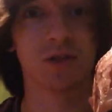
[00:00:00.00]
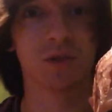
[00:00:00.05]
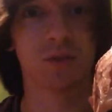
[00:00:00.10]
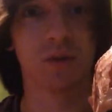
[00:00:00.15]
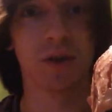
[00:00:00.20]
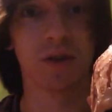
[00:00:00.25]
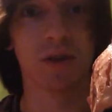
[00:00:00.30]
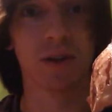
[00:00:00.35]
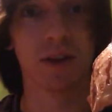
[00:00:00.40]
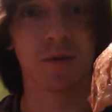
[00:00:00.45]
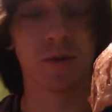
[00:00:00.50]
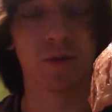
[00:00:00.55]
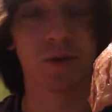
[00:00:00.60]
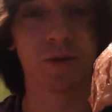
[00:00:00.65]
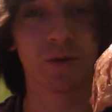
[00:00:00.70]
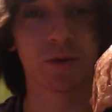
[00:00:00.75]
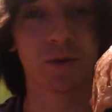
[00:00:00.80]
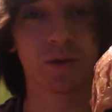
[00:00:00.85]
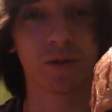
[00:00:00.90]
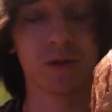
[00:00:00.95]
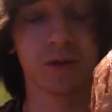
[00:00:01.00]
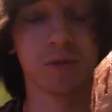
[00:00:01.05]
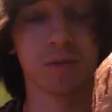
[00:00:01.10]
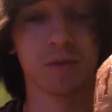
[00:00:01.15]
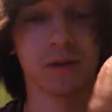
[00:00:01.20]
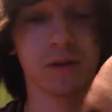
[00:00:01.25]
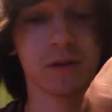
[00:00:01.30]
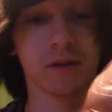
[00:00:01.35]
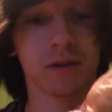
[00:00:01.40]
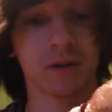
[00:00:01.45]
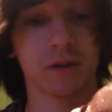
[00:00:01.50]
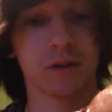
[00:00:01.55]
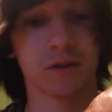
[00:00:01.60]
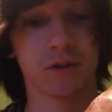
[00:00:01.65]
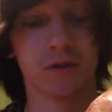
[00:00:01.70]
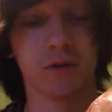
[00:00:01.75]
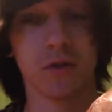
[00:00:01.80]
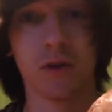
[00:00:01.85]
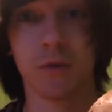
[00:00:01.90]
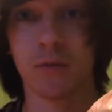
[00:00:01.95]
you all night while you sleep, like a
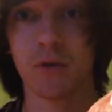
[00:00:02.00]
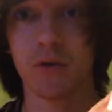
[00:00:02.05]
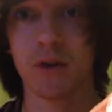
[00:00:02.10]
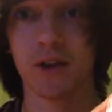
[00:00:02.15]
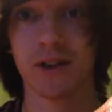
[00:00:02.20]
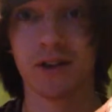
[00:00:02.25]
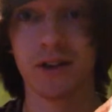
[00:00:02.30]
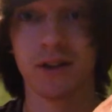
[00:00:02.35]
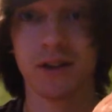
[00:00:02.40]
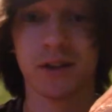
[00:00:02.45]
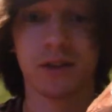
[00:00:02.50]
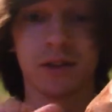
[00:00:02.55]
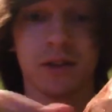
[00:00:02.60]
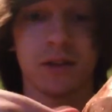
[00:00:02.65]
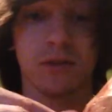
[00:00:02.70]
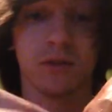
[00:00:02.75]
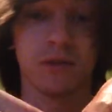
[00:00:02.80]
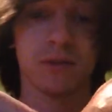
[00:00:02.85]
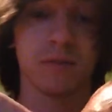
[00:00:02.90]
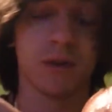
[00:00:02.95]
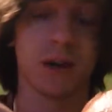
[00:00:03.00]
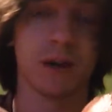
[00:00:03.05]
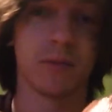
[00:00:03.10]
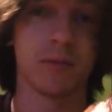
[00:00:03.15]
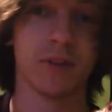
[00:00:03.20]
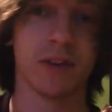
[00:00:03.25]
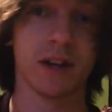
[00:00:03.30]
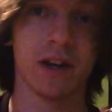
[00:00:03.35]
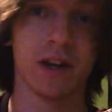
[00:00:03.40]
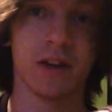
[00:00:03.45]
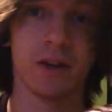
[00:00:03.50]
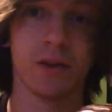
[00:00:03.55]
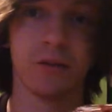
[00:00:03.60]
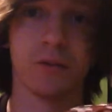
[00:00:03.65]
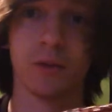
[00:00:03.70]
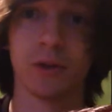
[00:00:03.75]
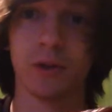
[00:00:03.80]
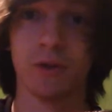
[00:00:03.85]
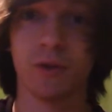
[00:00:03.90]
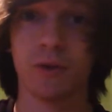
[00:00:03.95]
creeper. And then you can pop his eye out
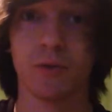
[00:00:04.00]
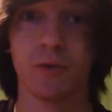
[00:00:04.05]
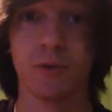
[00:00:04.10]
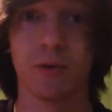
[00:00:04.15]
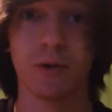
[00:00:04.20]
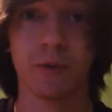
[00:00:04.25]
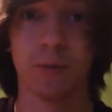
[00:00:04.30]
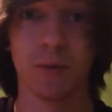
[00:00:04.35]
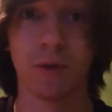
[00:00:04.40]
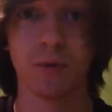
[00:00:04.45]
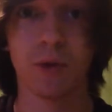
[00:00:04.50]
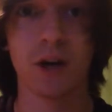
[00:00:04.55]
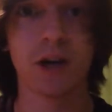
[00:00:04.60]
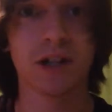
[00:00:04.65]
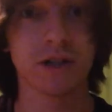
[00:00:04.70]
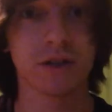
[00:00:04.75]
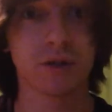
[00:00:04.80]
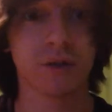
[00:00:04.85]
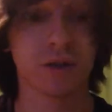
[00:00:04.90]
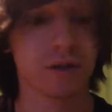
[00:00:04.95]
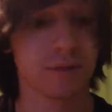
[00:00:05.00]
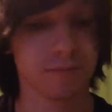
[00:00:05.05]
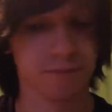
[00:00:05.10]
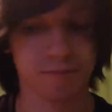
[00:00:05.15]
when you don't want to be watched.